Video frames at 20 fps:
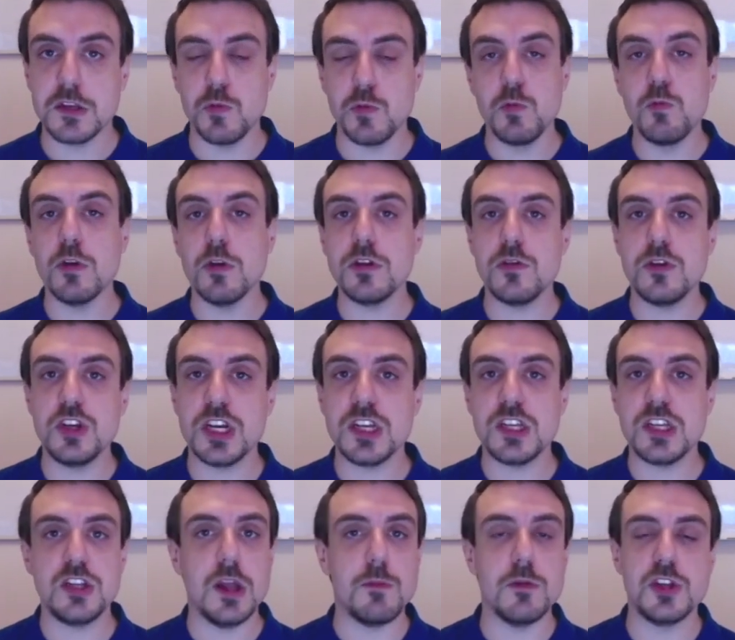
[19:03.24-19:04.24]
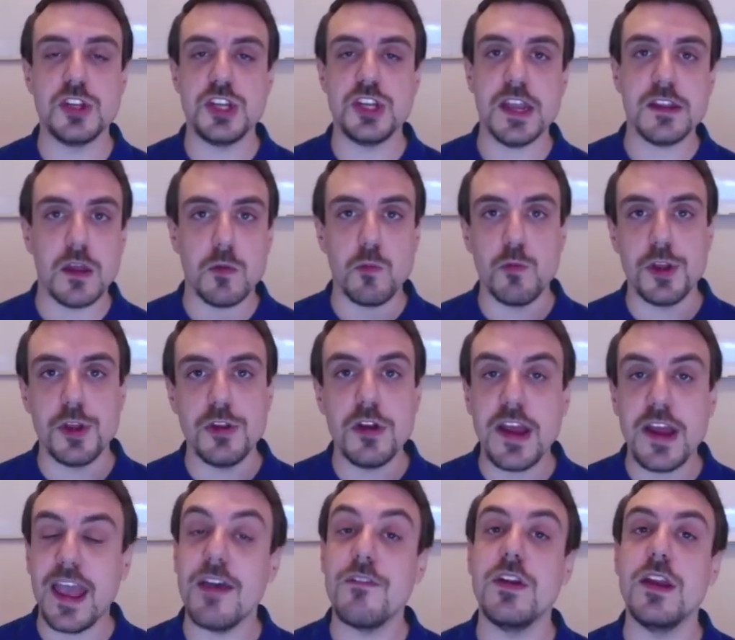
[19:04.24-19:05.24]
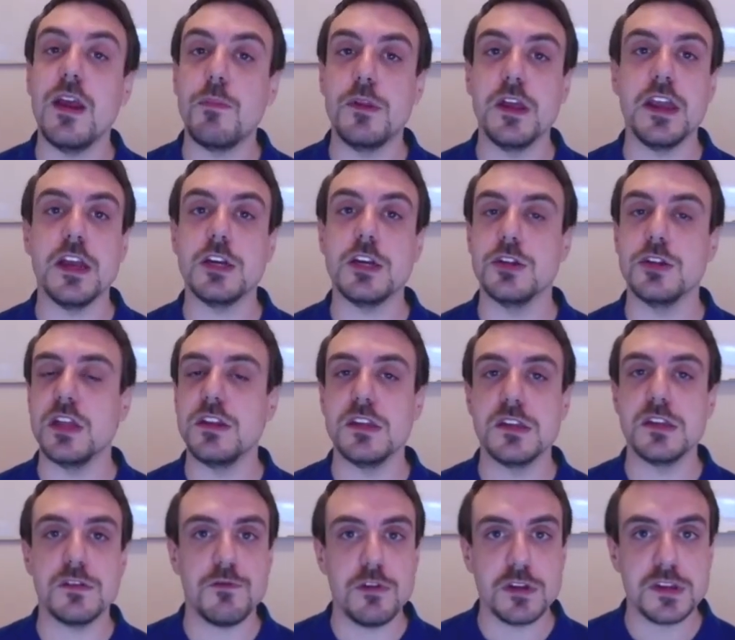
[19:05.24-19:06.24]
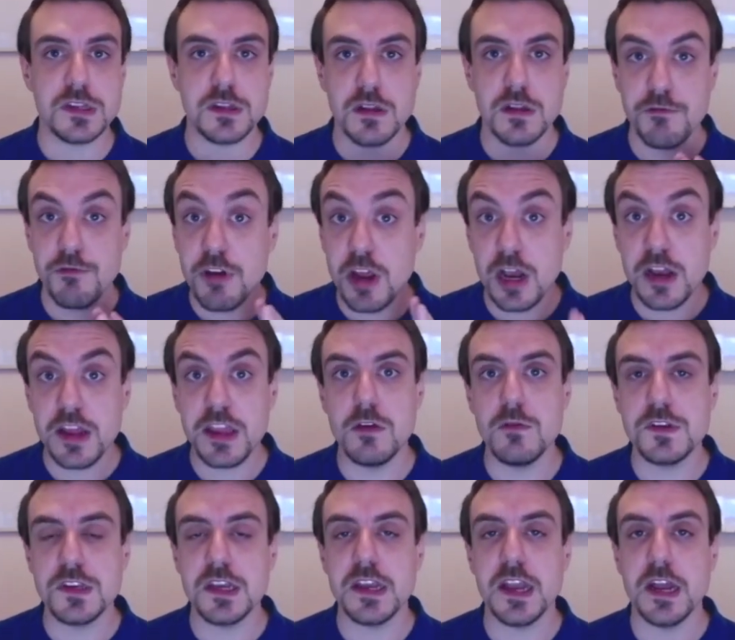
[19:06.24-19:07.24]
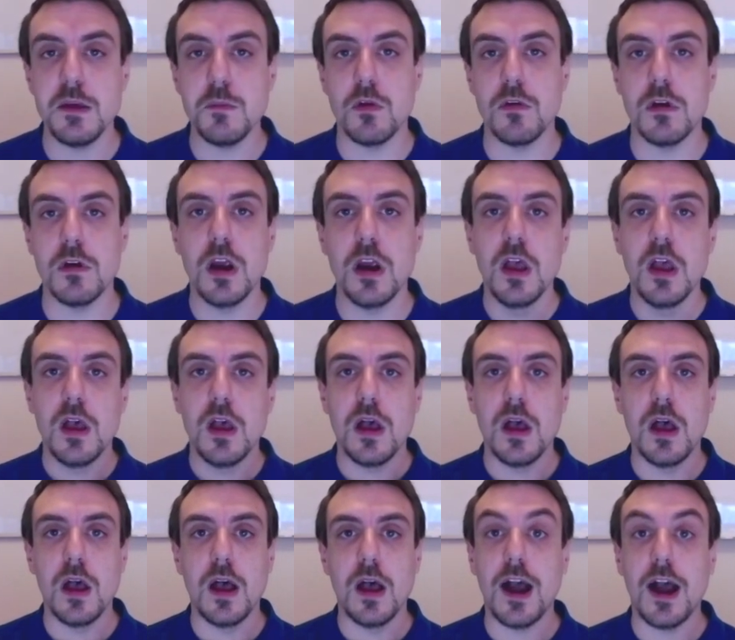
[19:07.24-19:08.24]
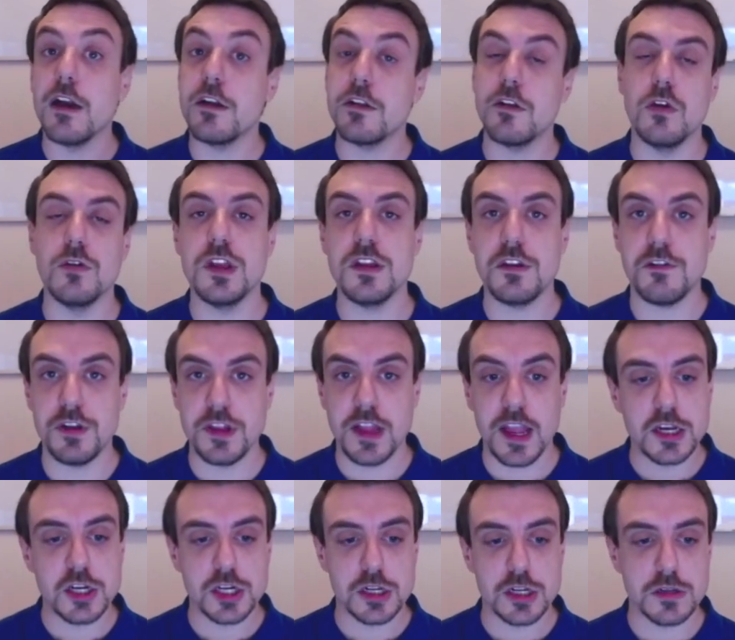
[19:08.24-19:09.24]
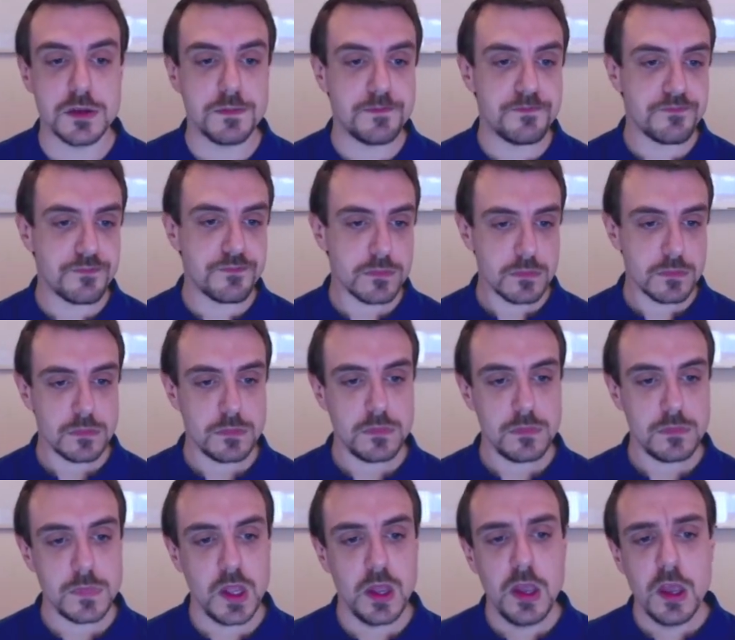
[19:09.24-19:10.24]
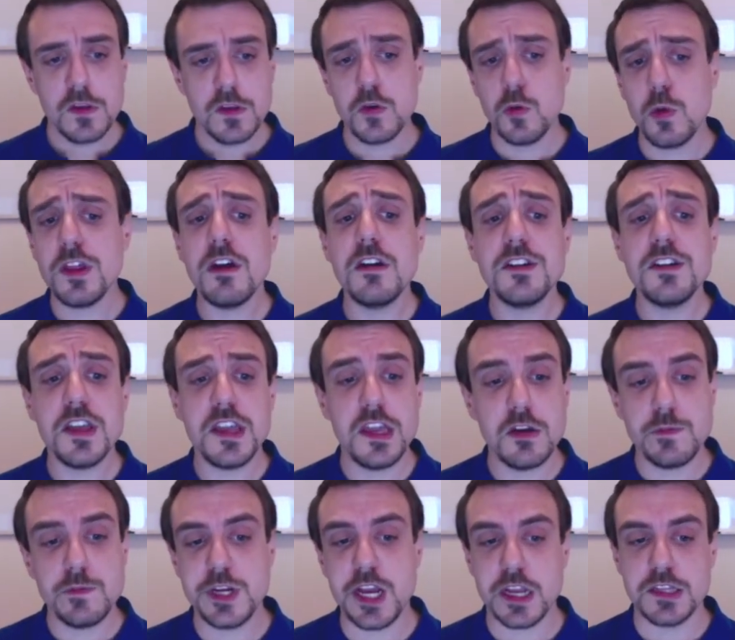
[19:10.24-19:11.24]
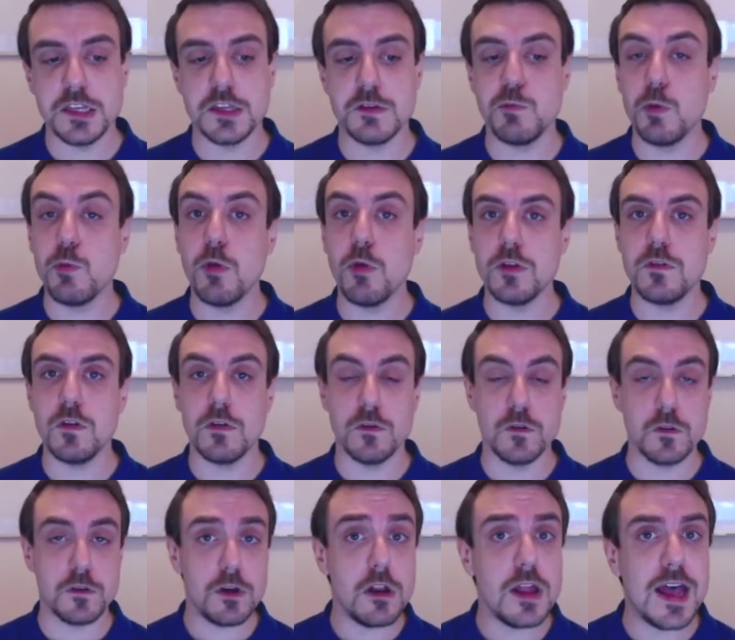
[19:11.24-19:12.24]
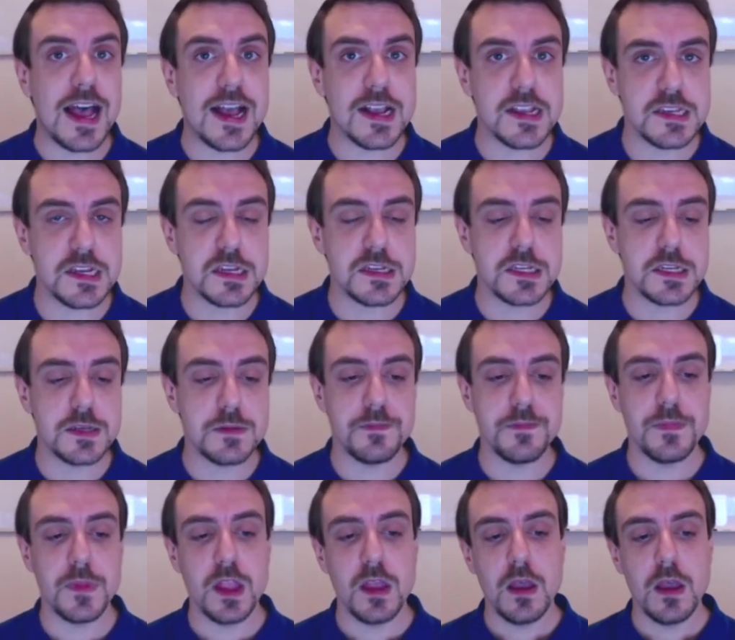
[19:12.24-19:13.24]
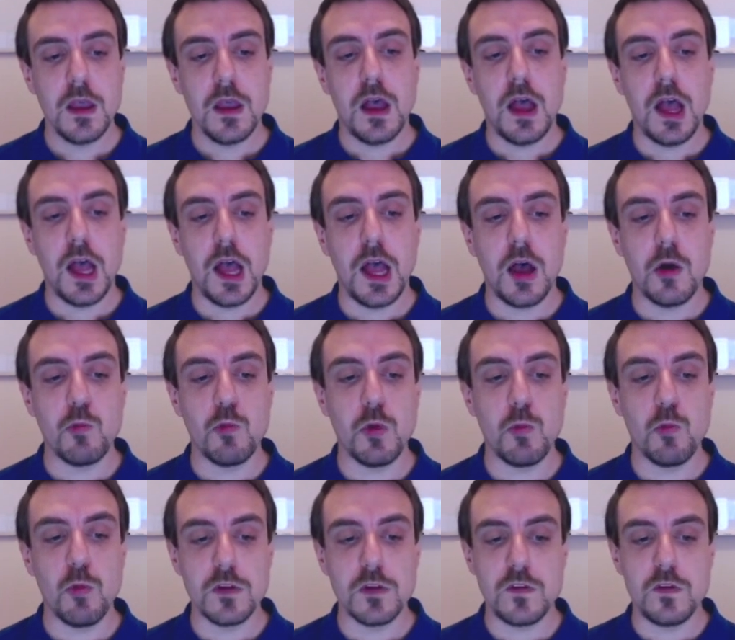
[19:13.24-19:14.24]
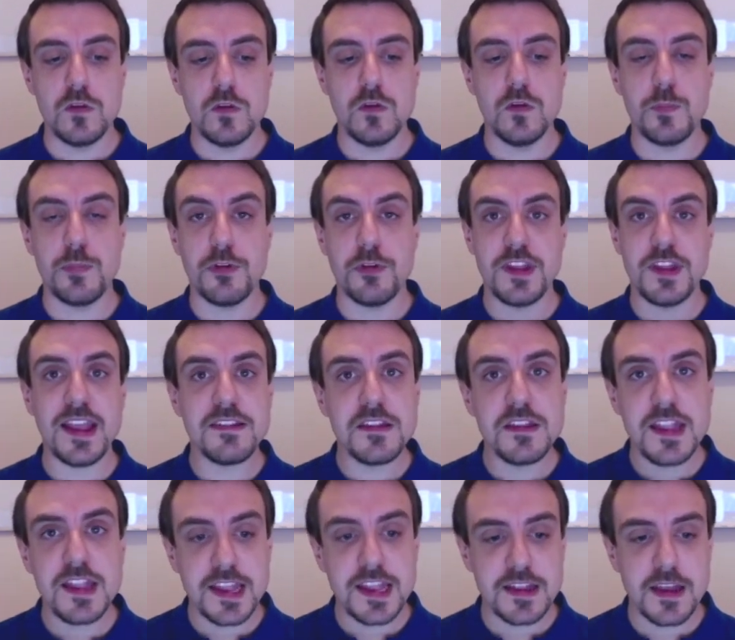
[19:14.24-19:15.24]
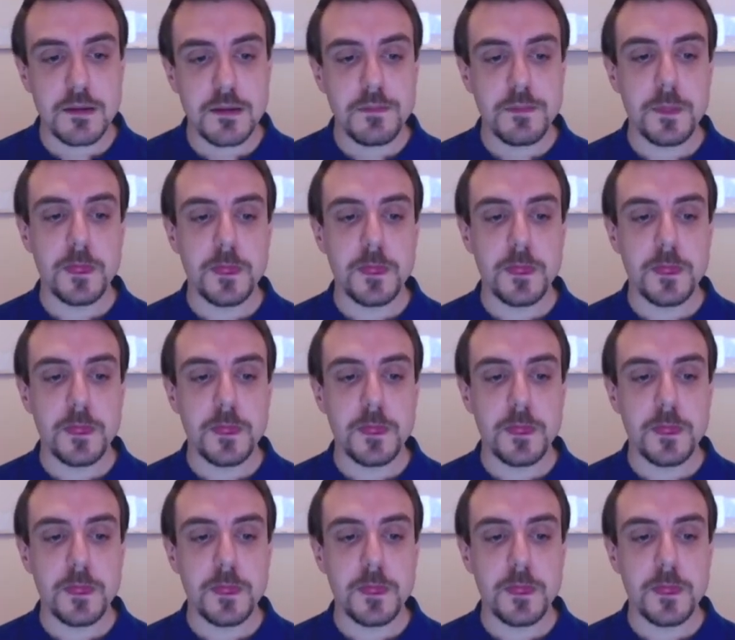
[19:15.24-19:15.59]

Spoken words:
So we want to just double check that we don't have any application that is really using any more hard-coded credentials. So what are the key objectives? We want to control access. We want to protect the data.